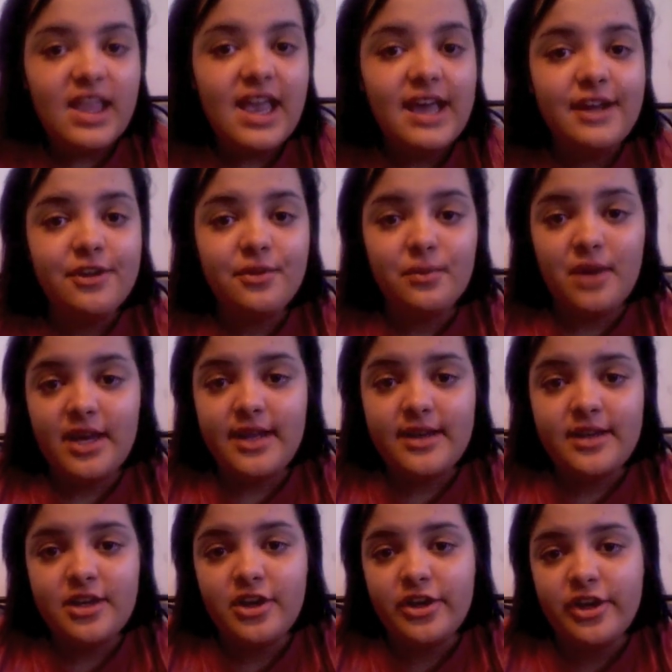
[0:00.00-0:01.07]
I don't want it
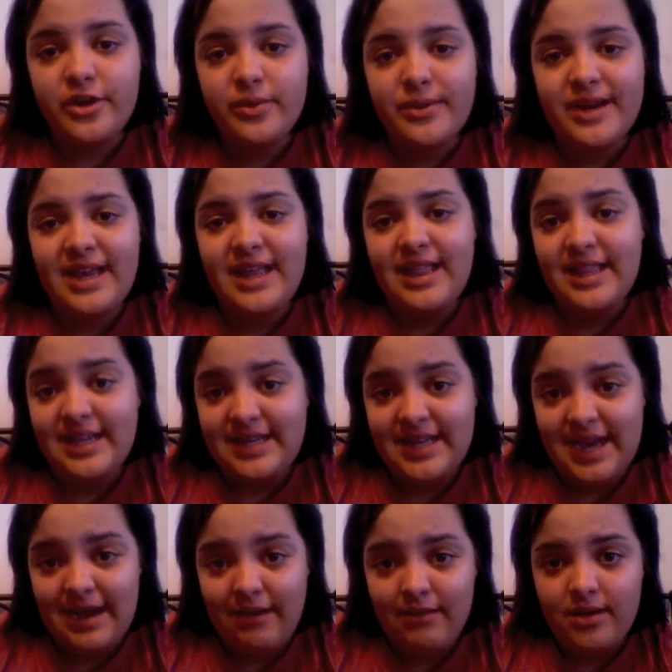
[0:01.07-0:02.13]
to hurt when I lay
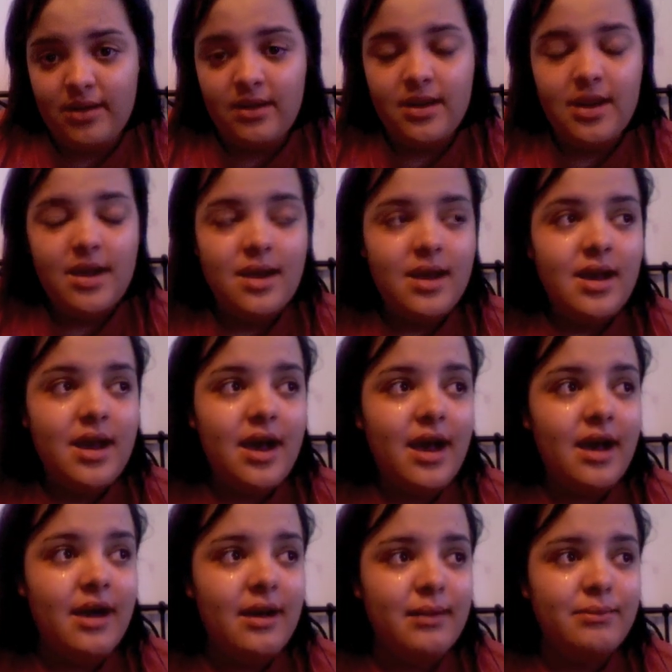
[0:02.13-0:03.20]
down.
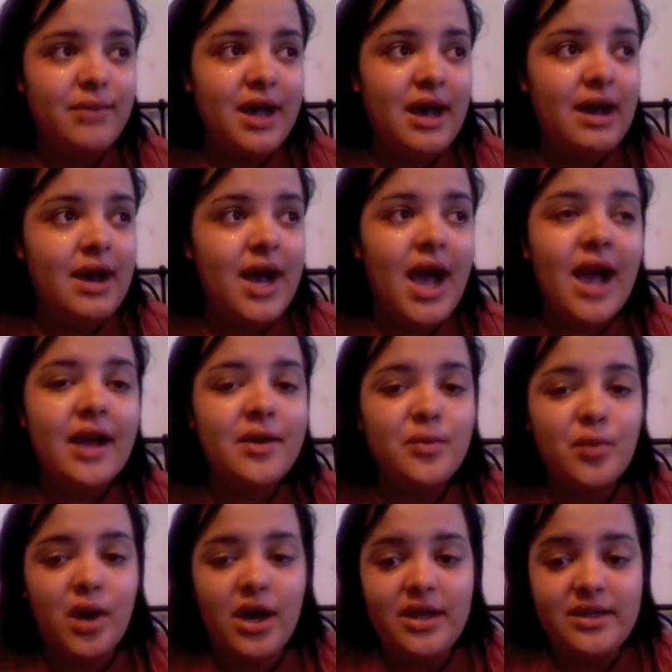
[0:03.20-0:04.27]
I
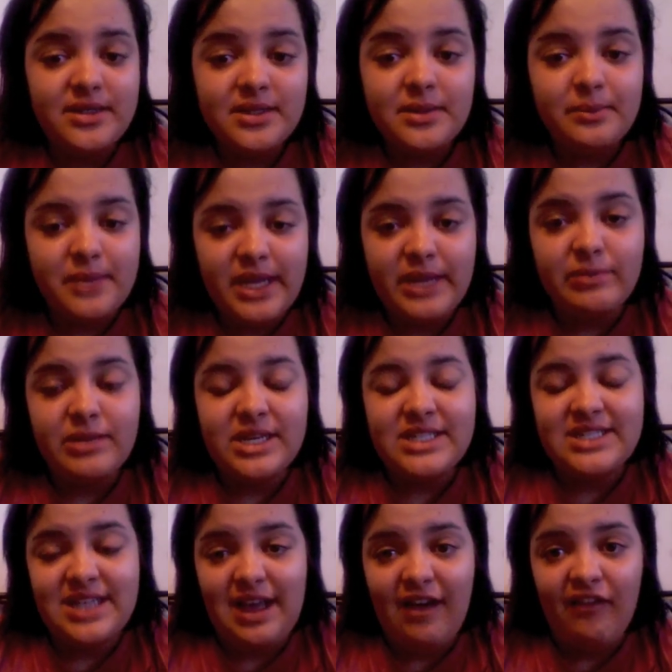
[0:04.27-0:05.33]
want to be
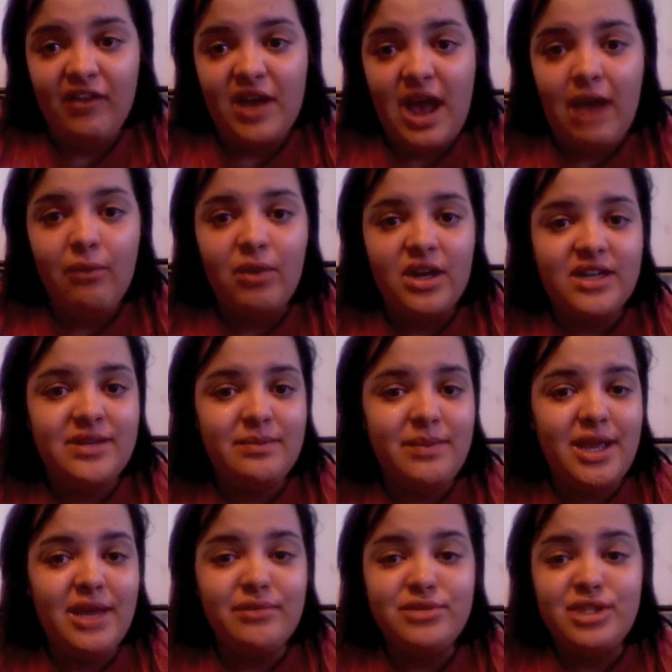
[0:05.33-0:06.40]
myself. I want to
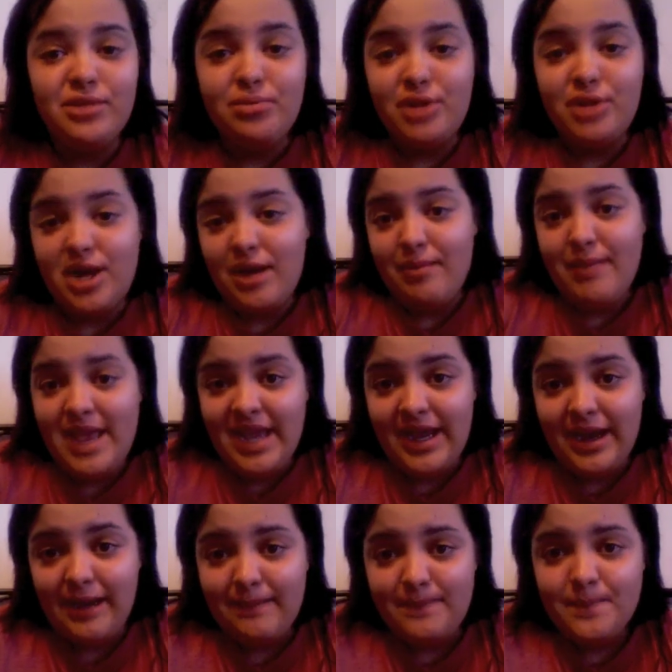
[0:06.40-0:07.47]
be able to put on
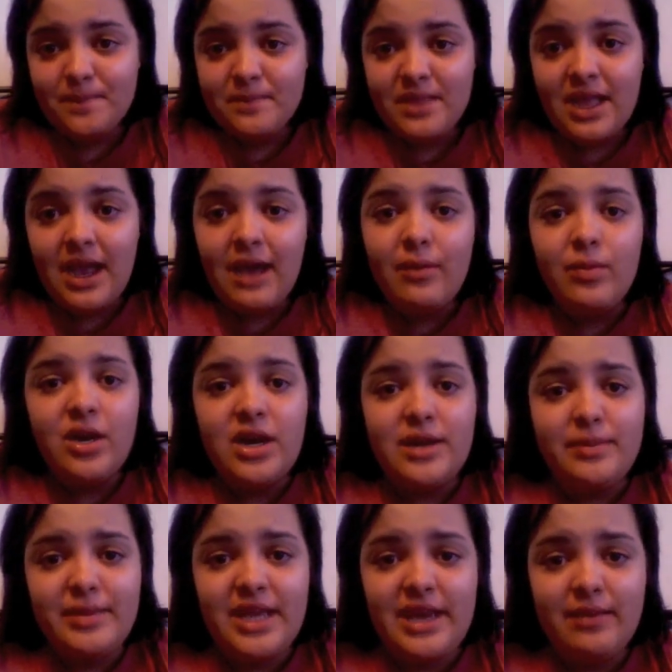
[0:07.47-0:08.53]
makeup. I want to
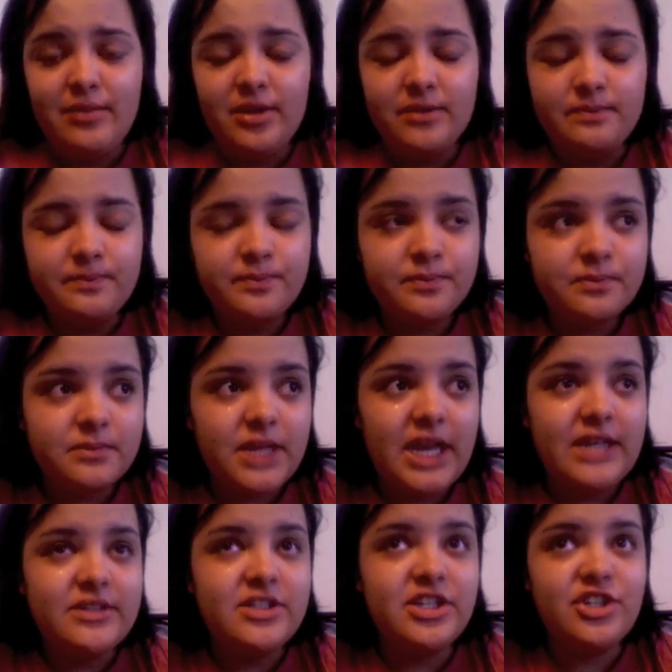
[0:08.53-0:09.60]
be able
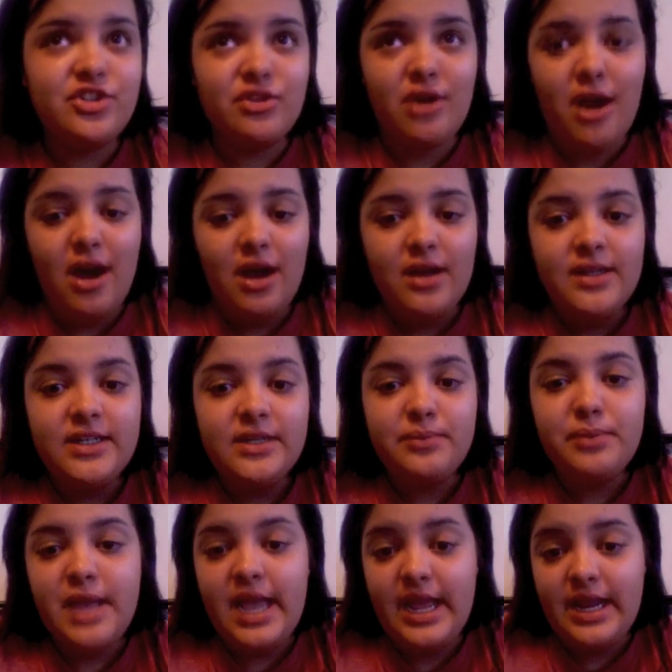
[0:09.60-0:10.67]
to draw, to
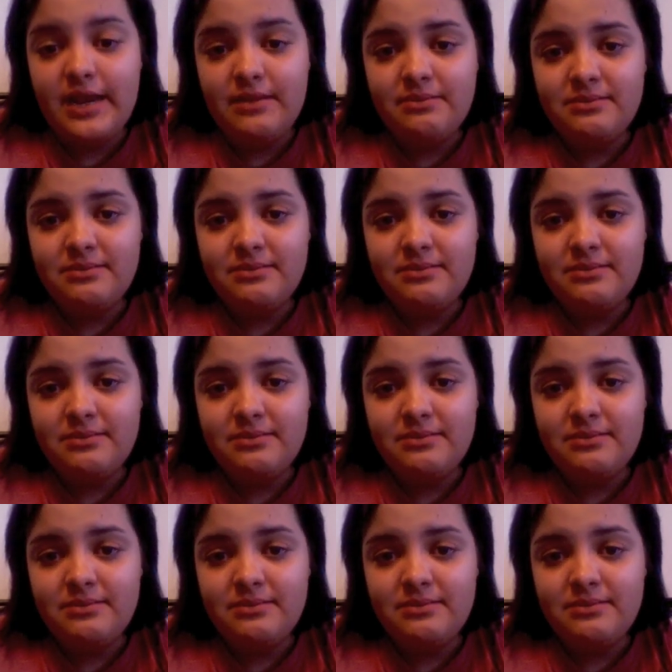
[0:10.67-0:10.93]
paint.